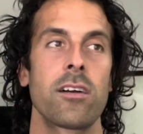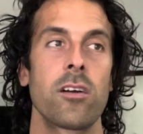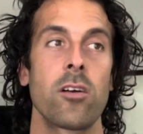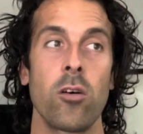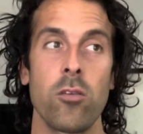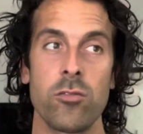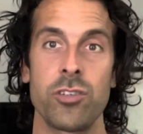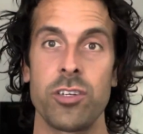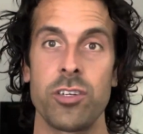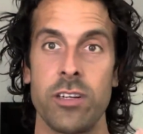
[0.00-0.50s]

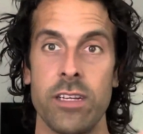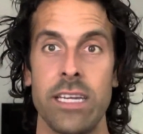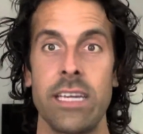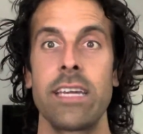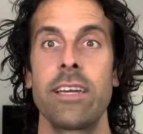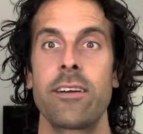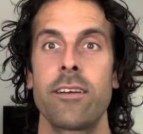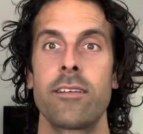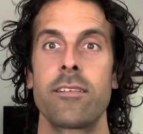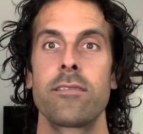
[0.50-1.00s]
culture
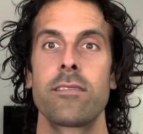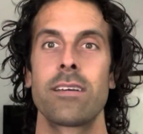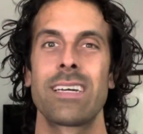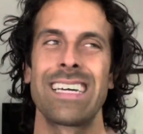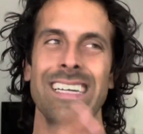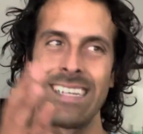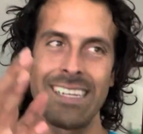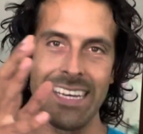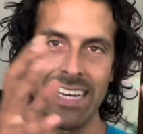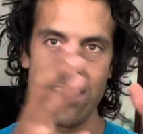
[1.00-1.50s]
here
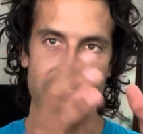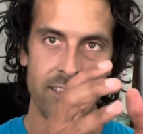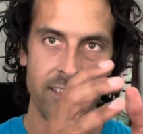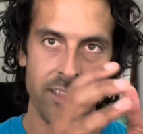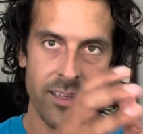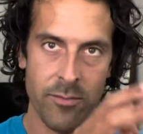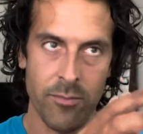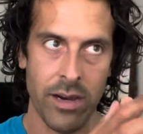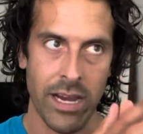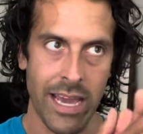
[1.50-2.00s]
condensed
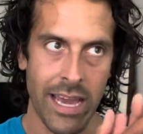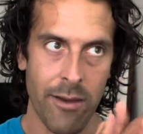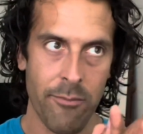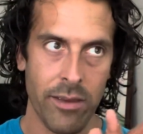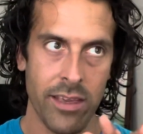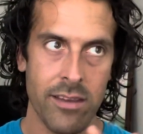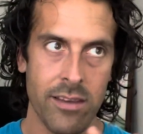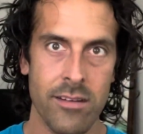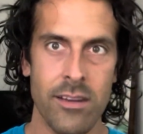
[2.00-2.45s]
in Miami.